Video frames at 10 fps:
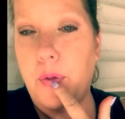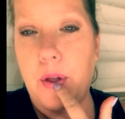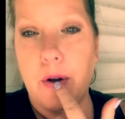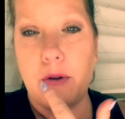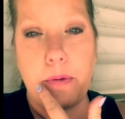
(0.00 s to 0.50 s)

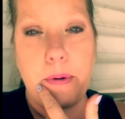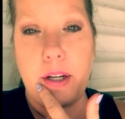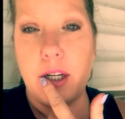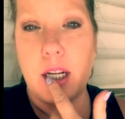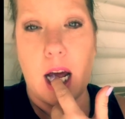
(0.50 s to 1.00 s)
those would be
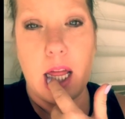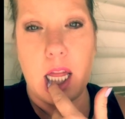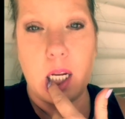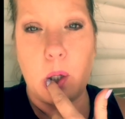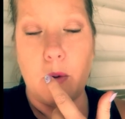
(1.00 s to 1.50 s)
just like
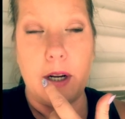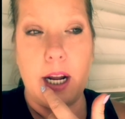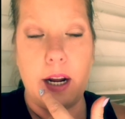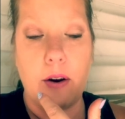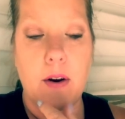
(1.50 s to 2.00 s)
this one
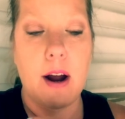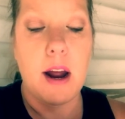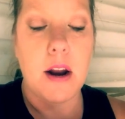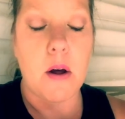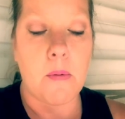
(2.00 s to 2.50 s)
here.
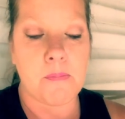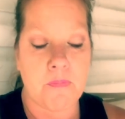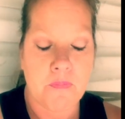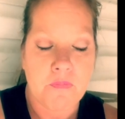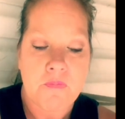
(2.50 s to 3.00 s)
And
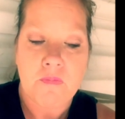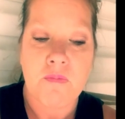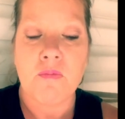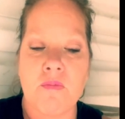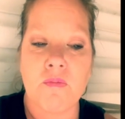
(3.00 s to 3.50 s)

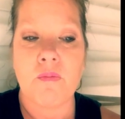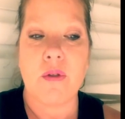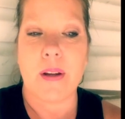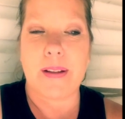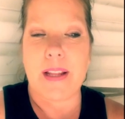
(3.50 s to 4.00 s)

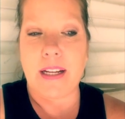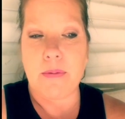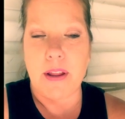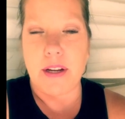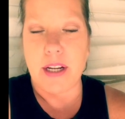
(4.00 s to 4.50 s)
that's
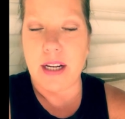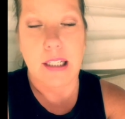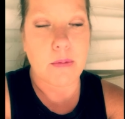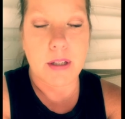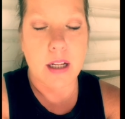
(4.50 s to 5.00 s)
why the
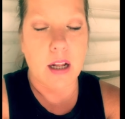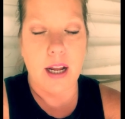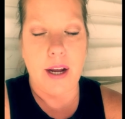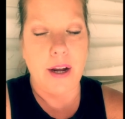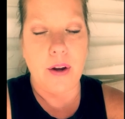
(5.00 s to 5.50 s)
dentist was
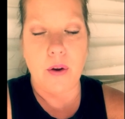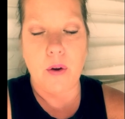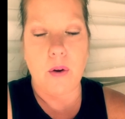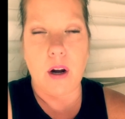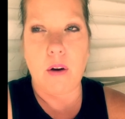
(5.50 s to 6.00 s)
like,
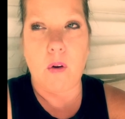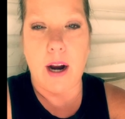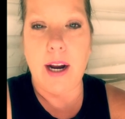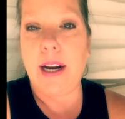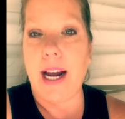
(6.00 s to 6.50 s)
you're a
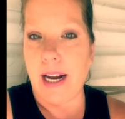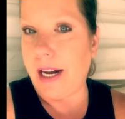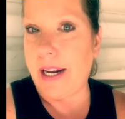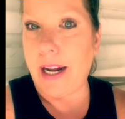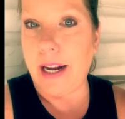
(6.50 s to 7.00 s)
great
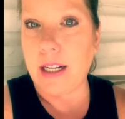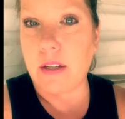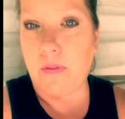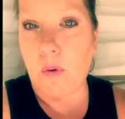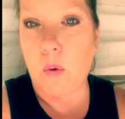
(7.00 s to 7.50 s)

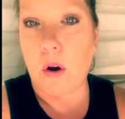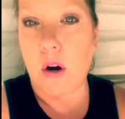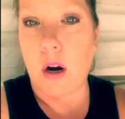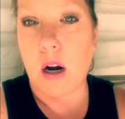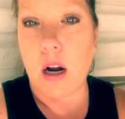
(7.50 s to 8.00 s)
candidate
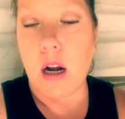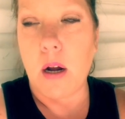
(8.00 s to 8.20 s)
for